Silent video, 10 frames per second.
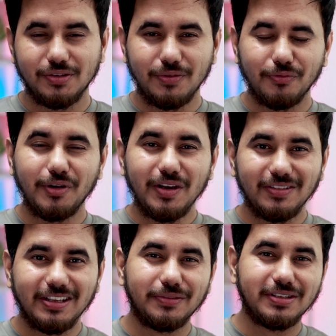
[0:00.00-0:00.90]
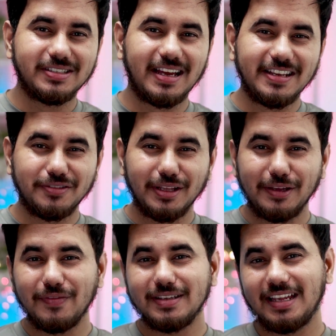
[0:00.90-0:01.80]
So what do you think of the size of the
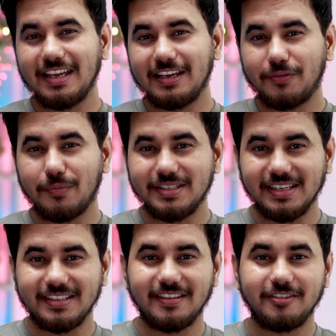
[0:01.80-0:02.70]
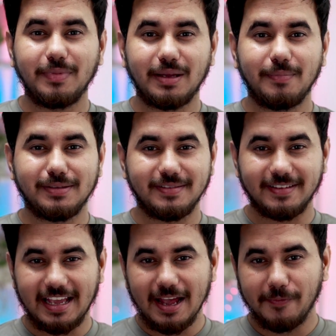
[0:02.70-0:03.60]
image taken from a 600
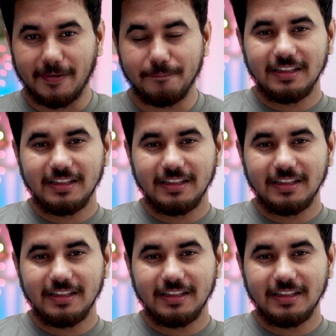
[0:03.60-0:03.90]
megapixel camera?